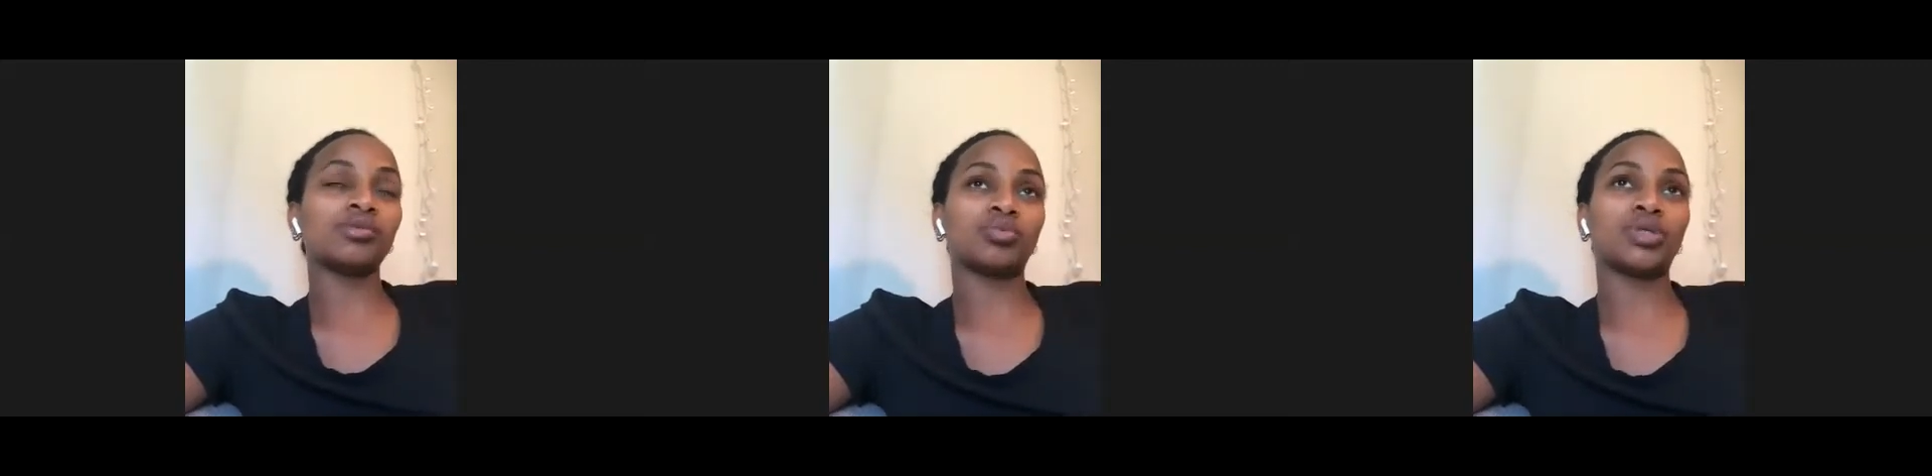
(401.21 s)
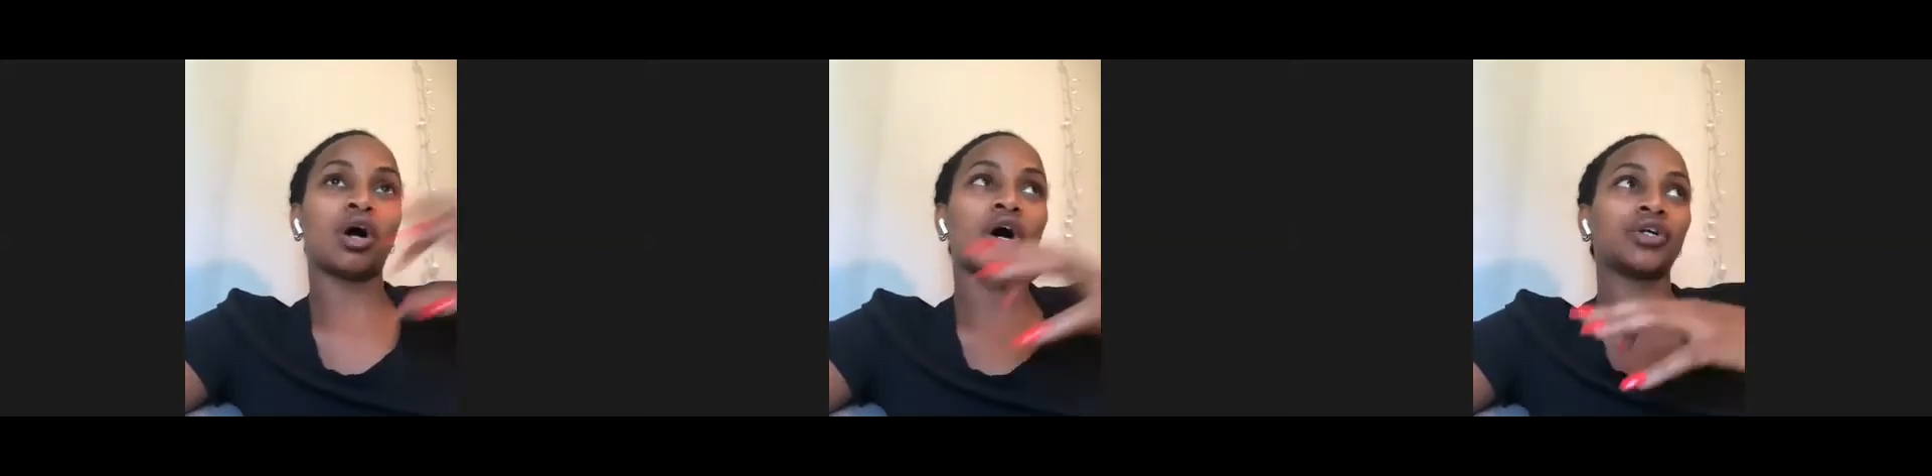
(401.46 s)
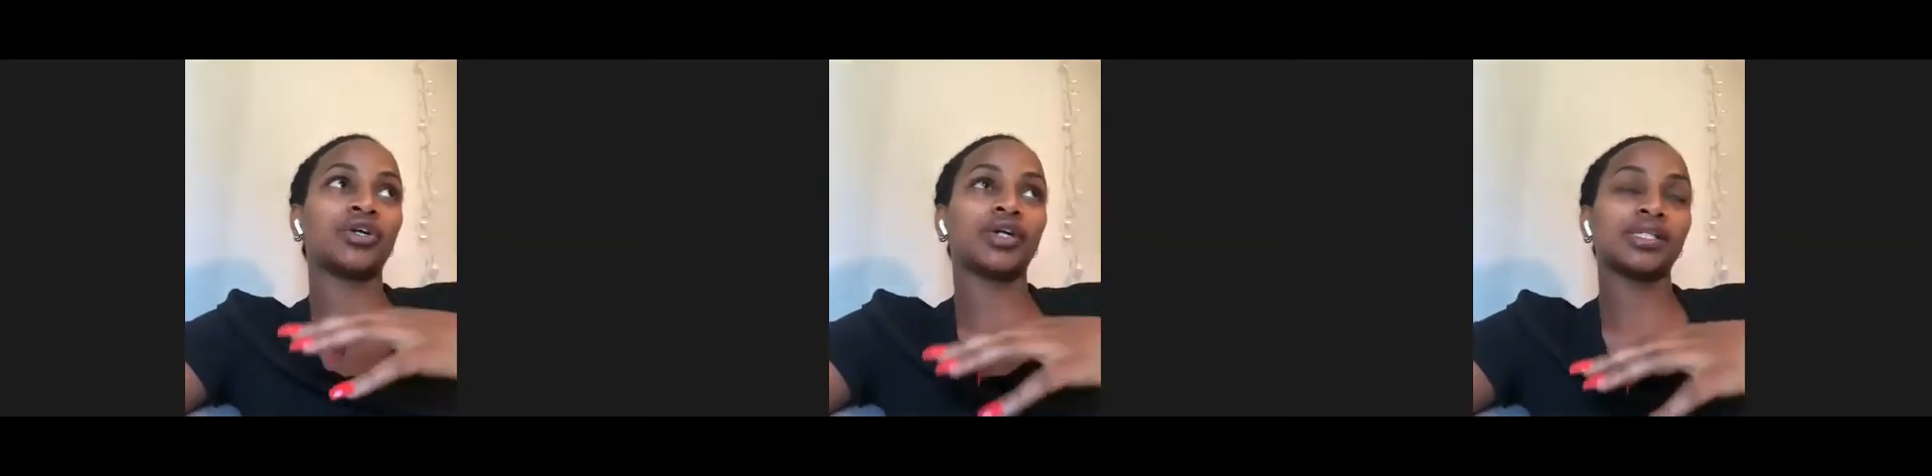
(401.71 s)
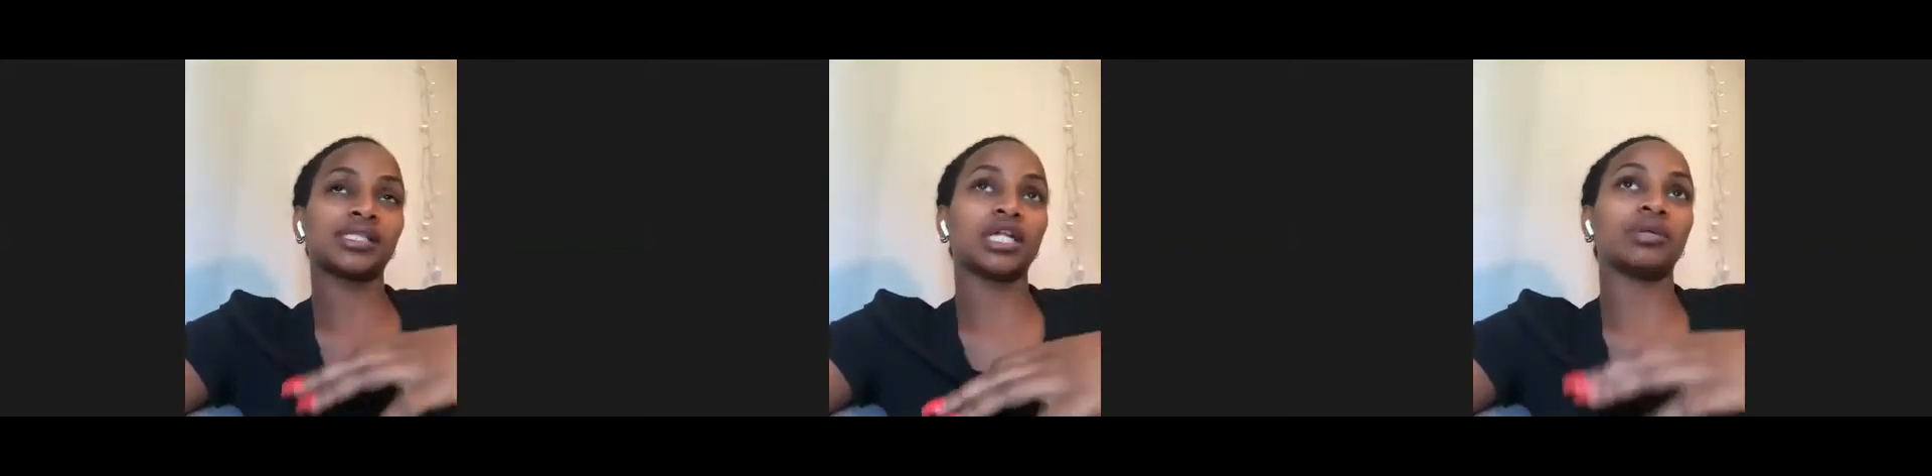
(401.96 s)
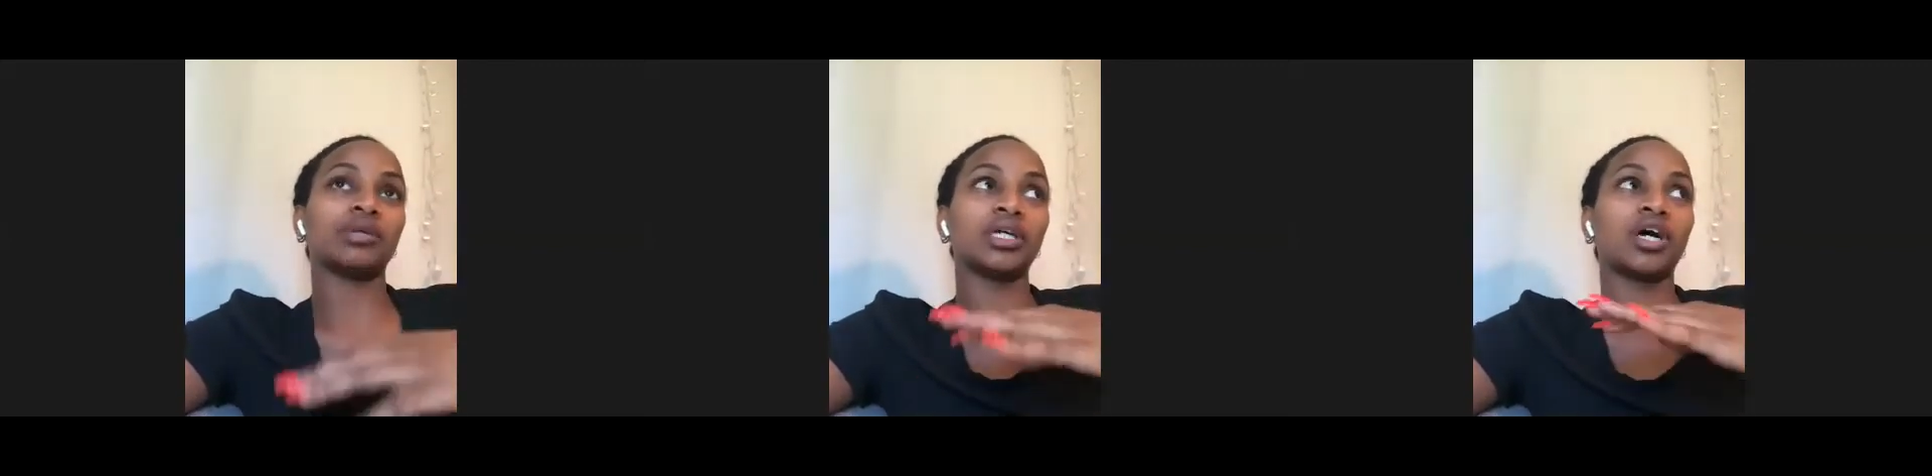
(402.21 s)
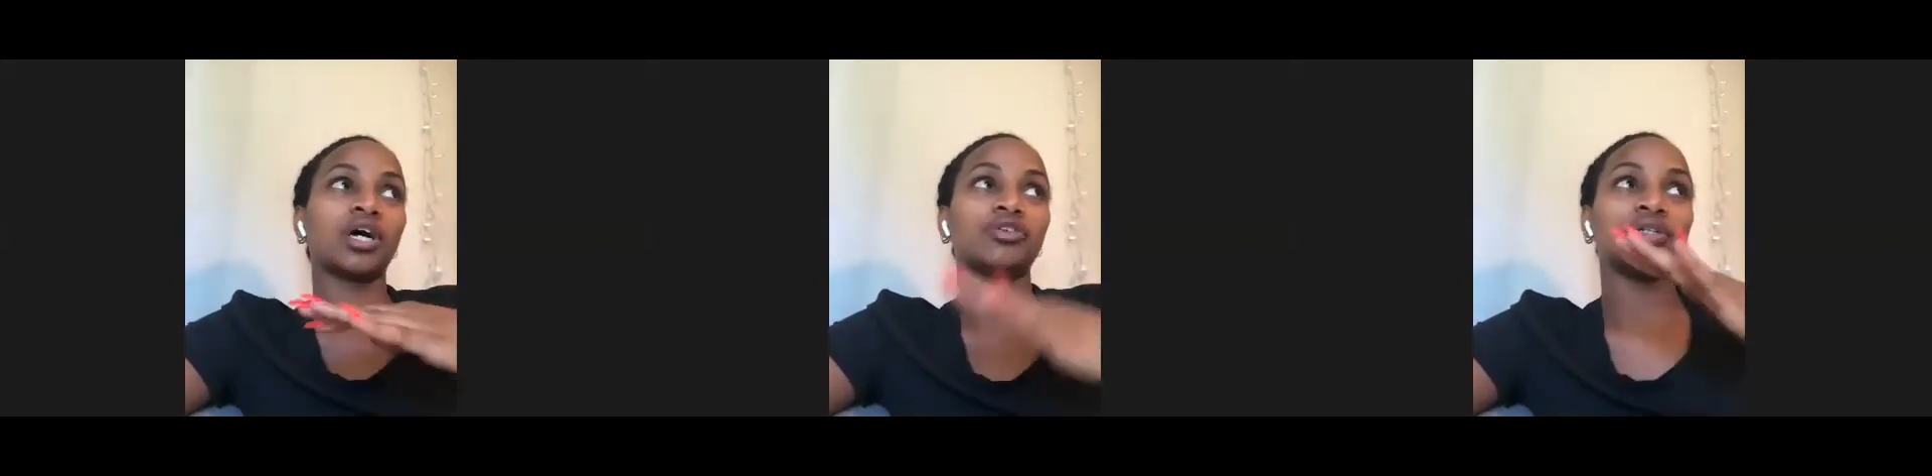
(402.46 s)
honor and celebrate other
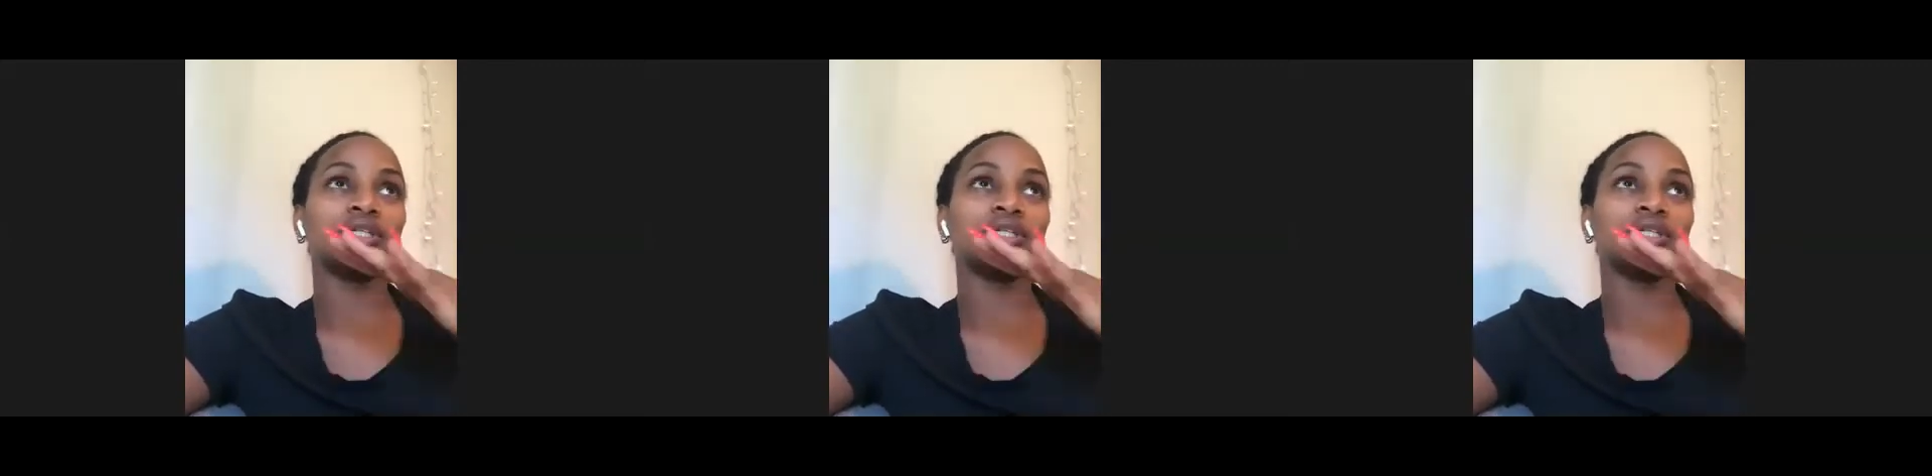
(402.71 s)
groups,